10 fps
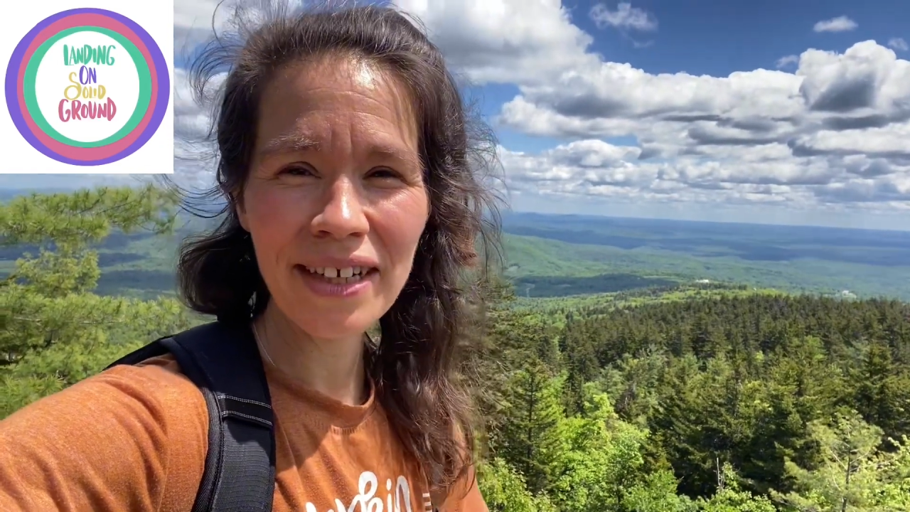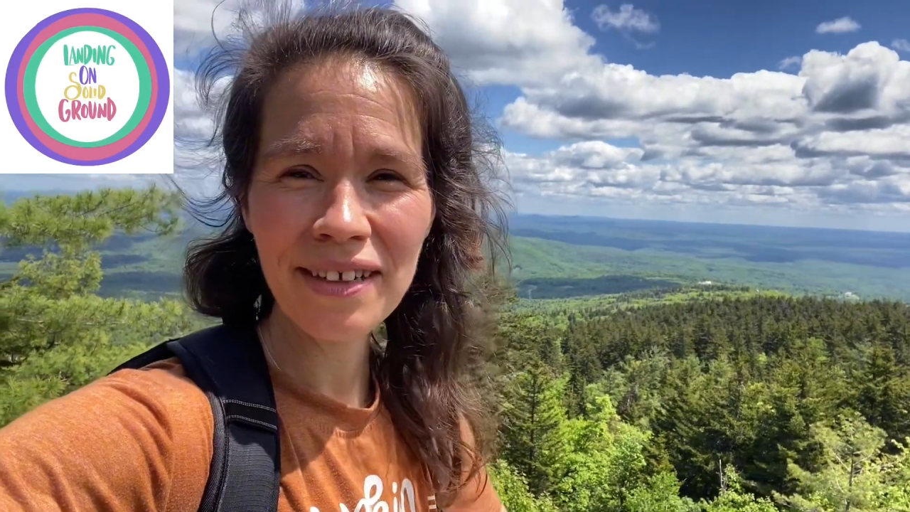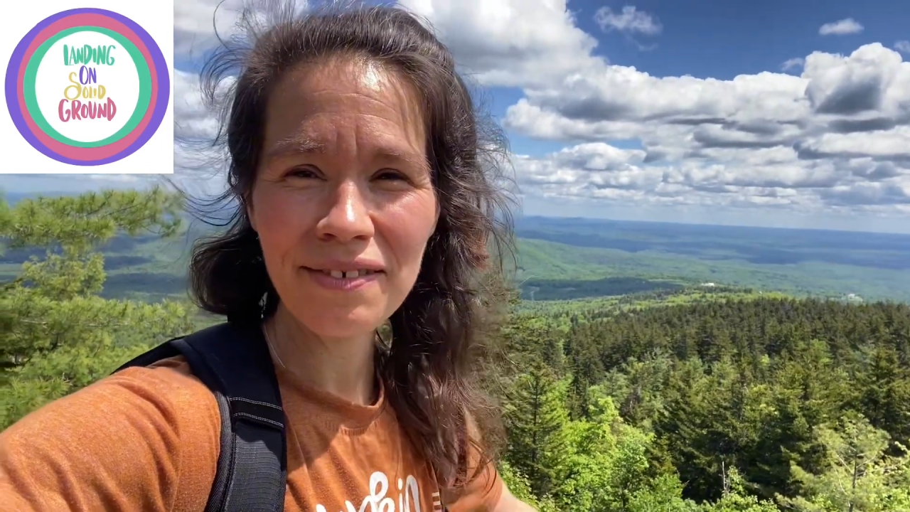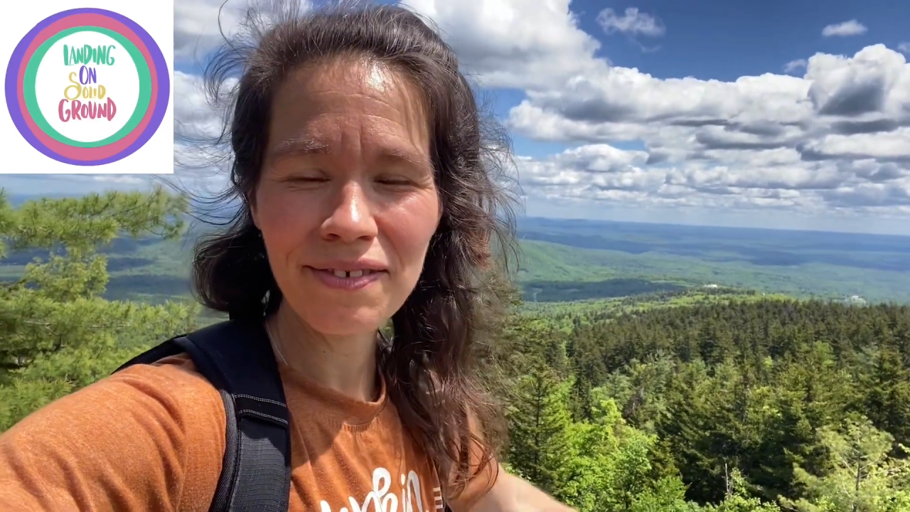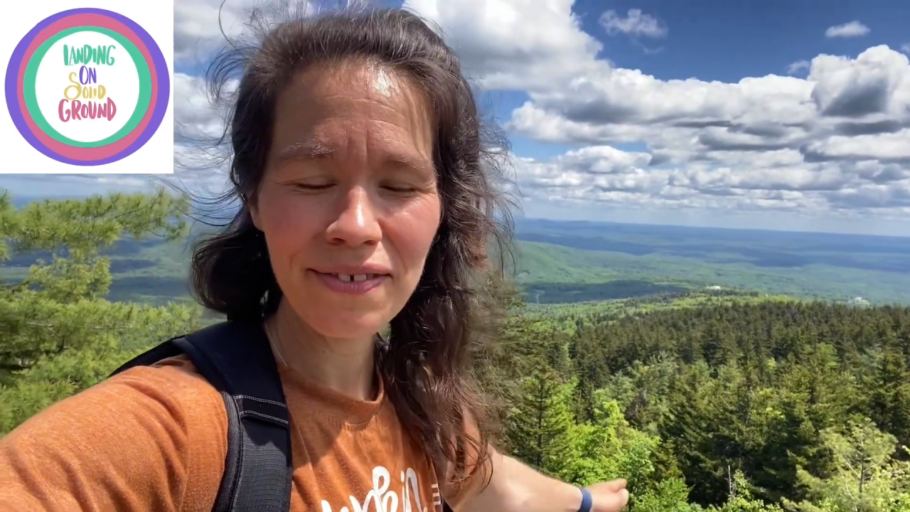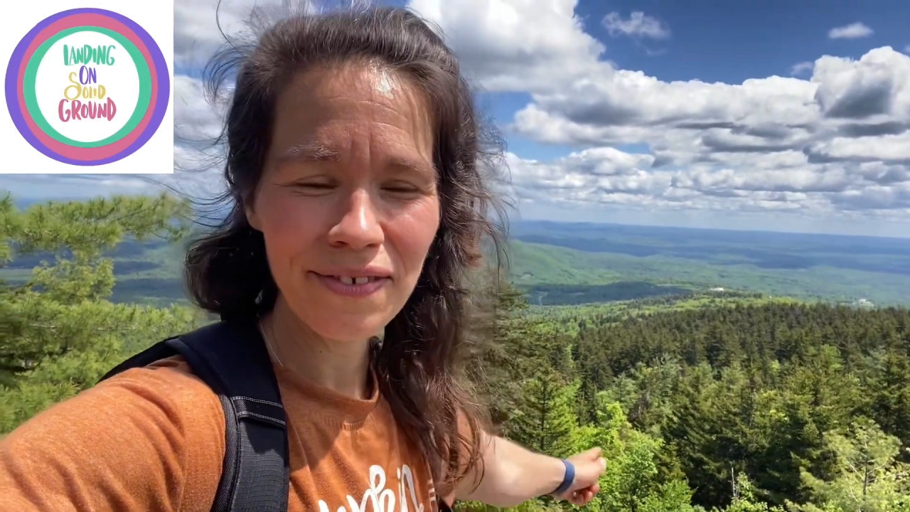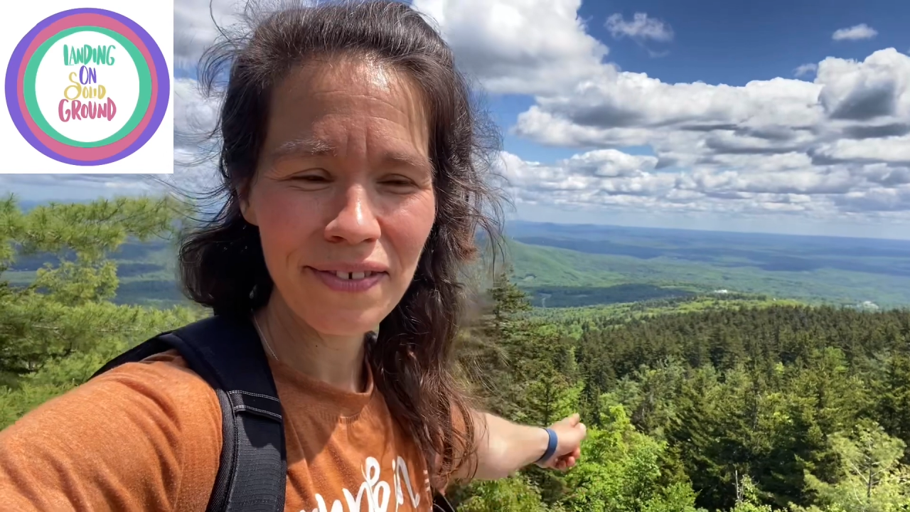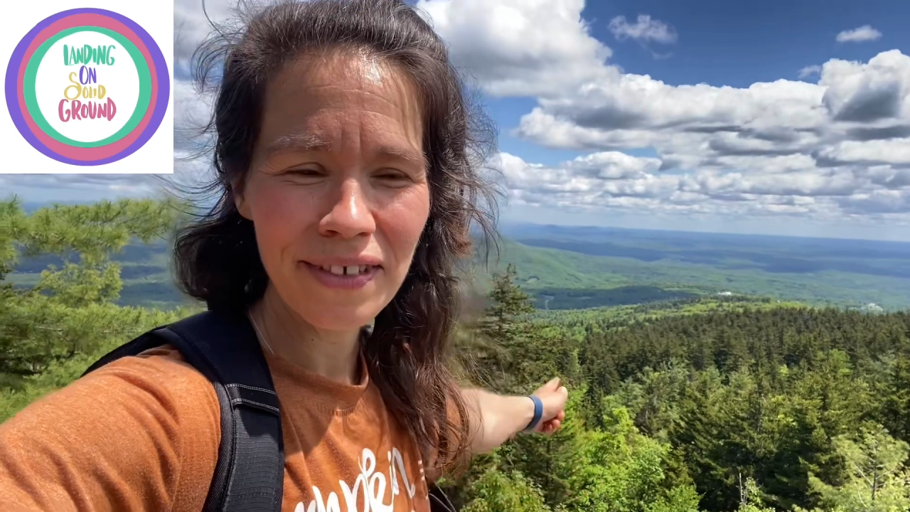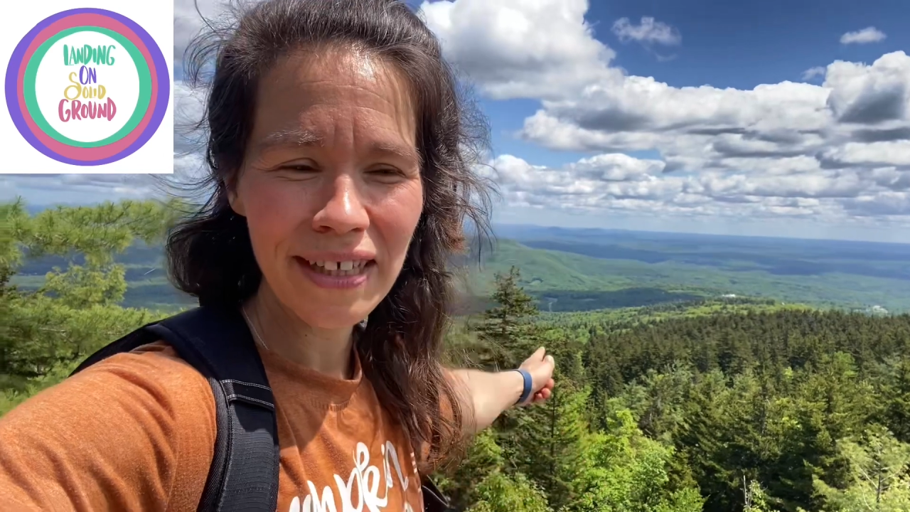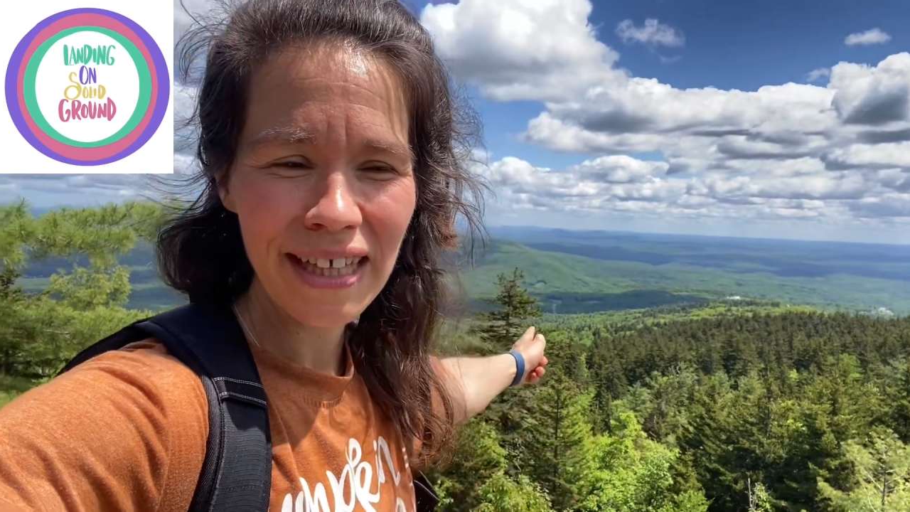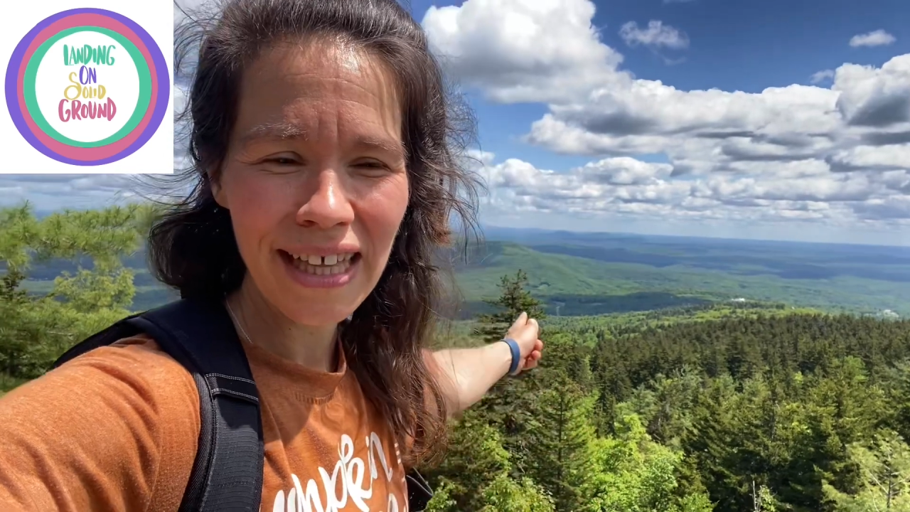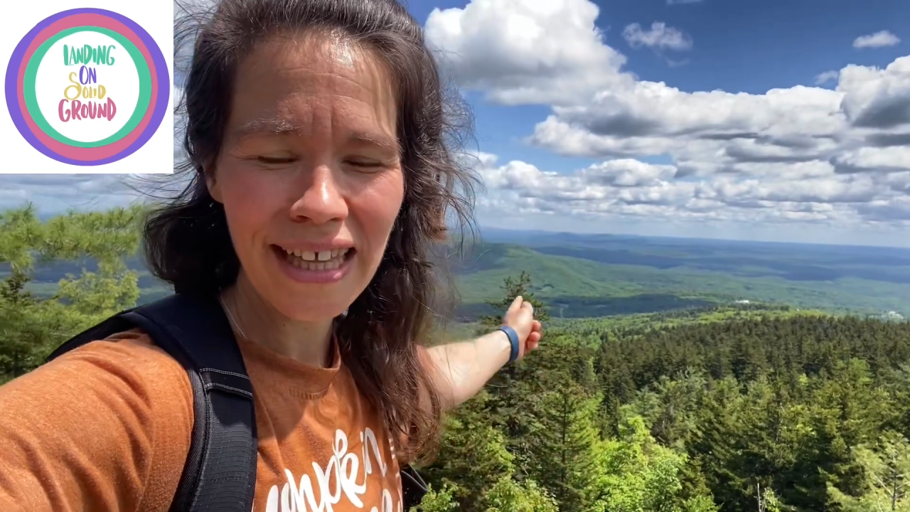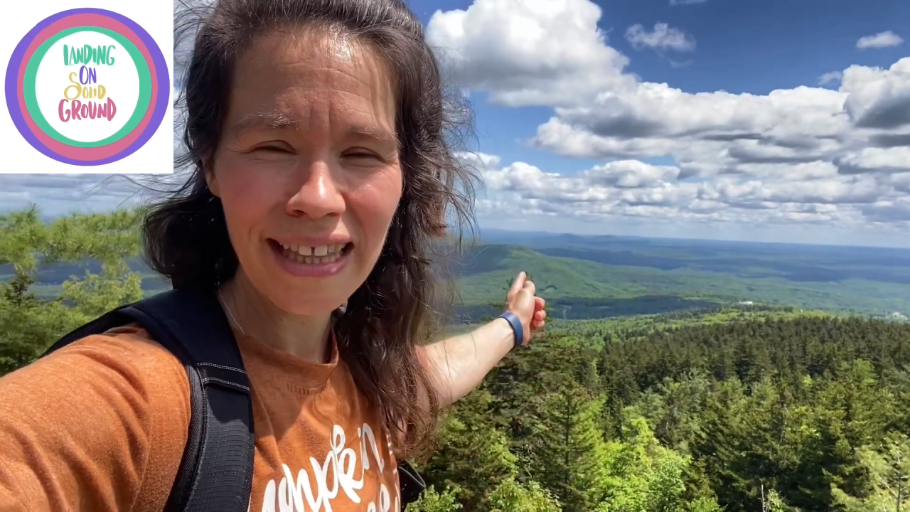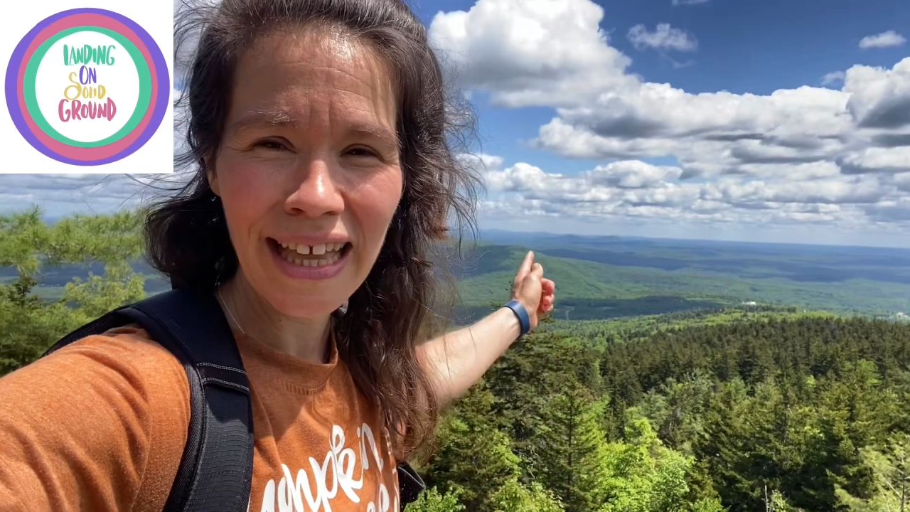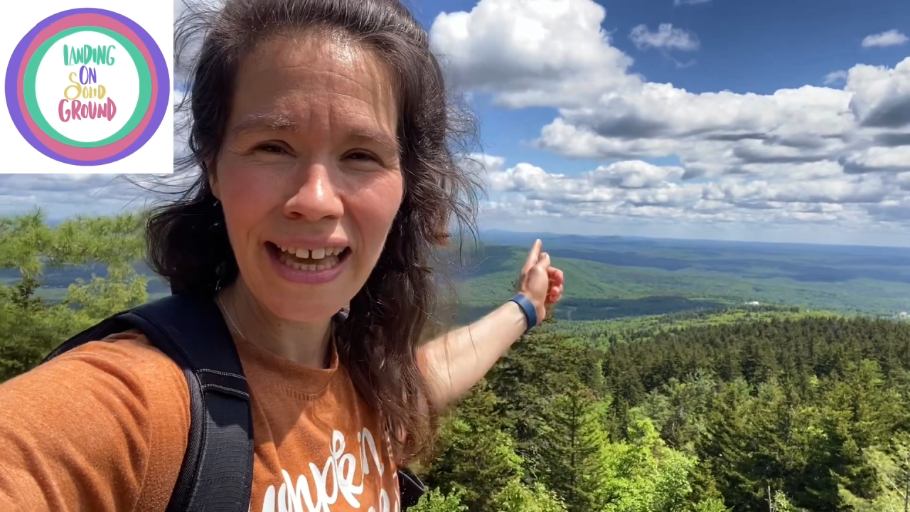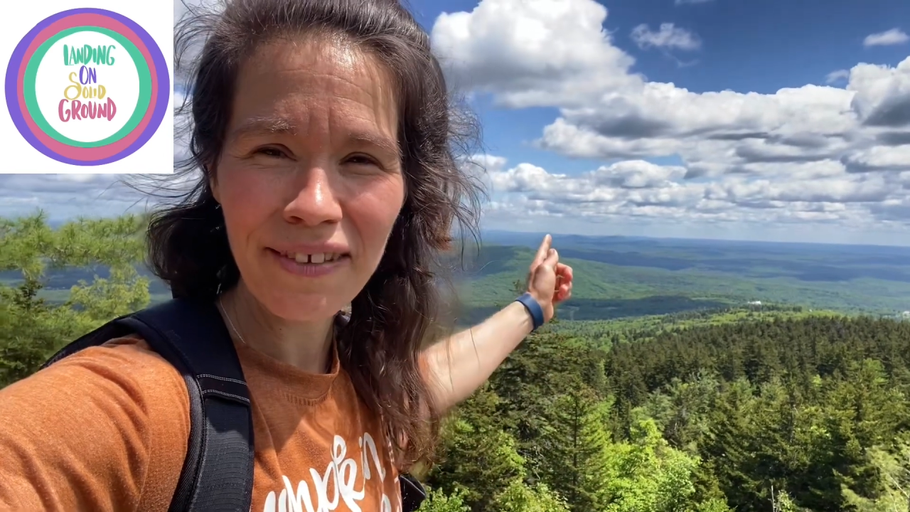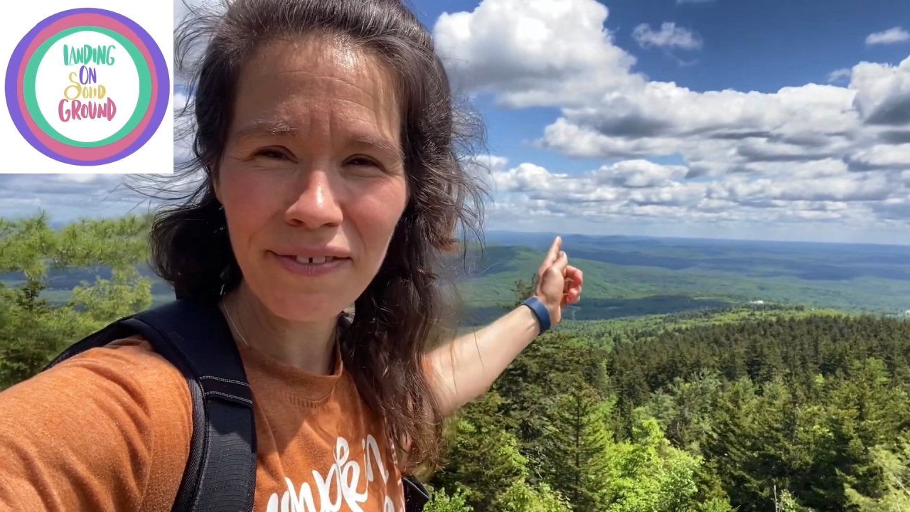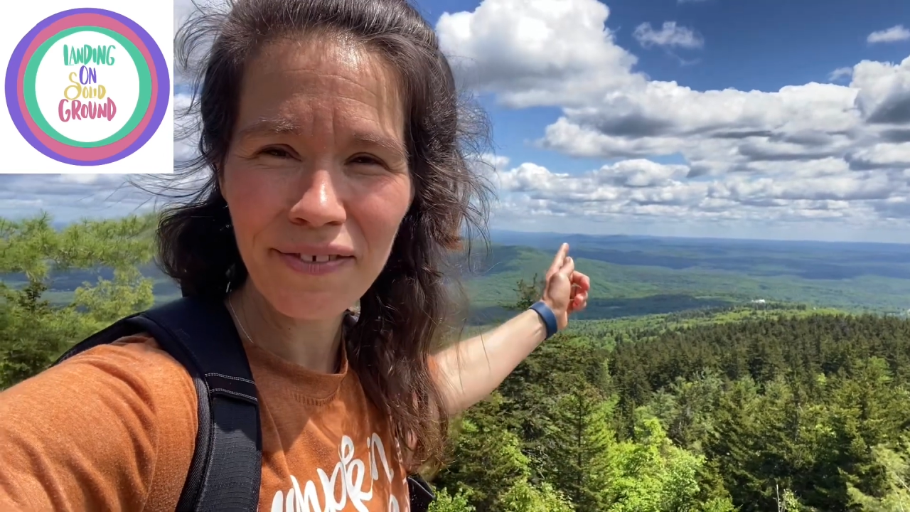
of life